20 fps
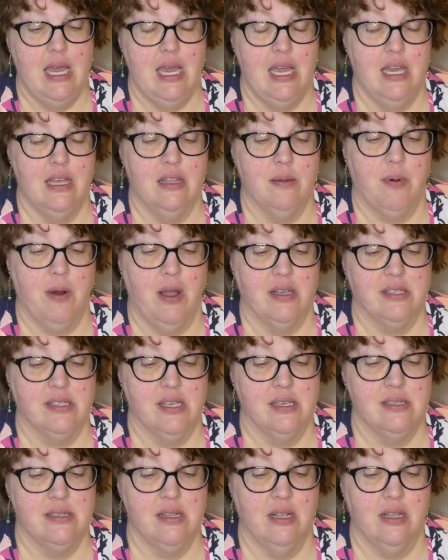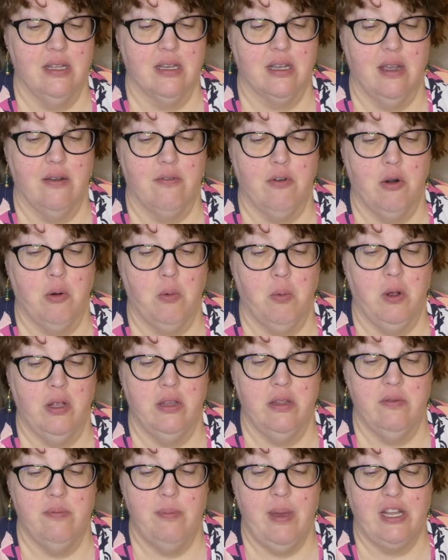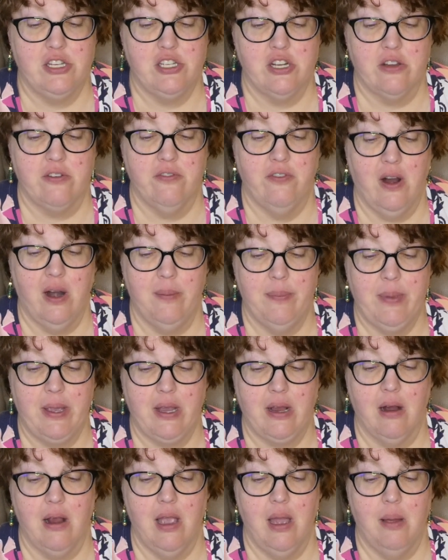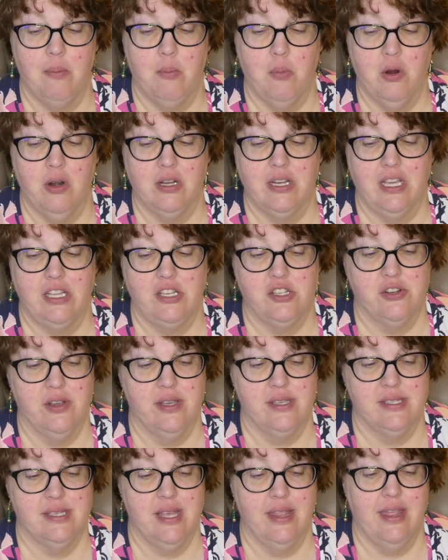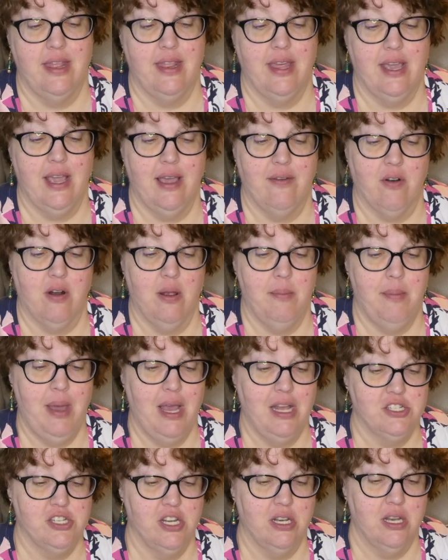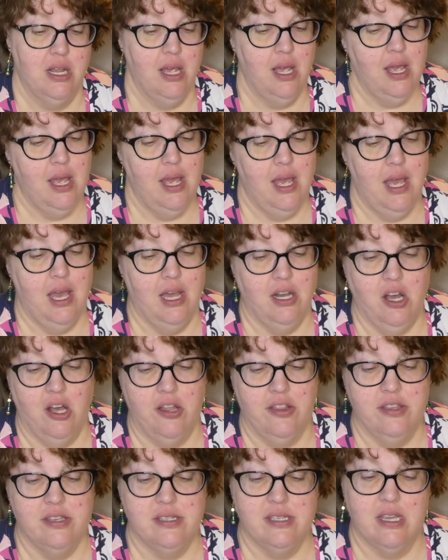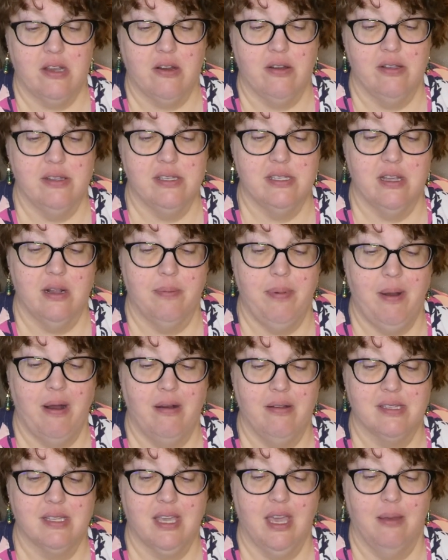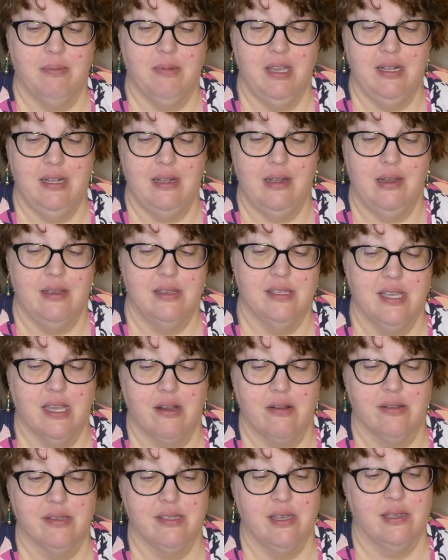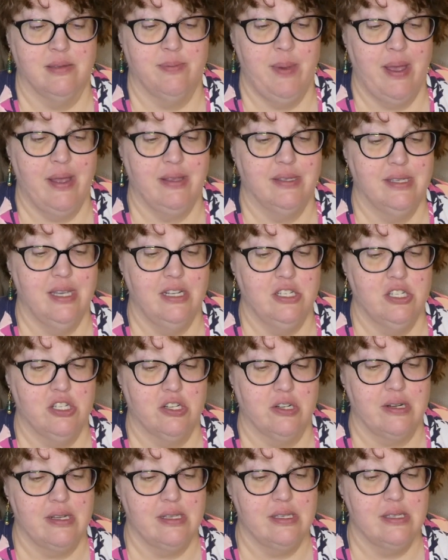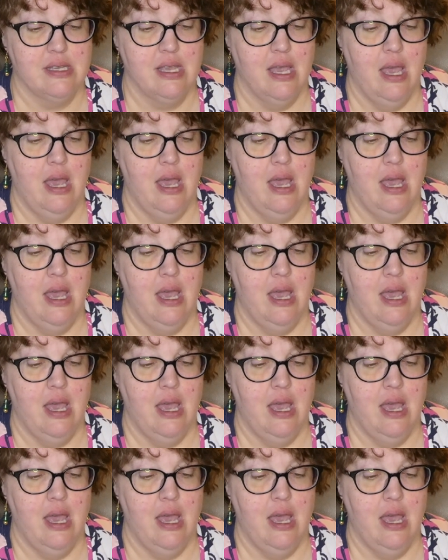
In the process, they'll uncover a world of magic far bigger and more dangerous than they ever imagined, and all the secrets their parents kept hidden, secrets that span centuries,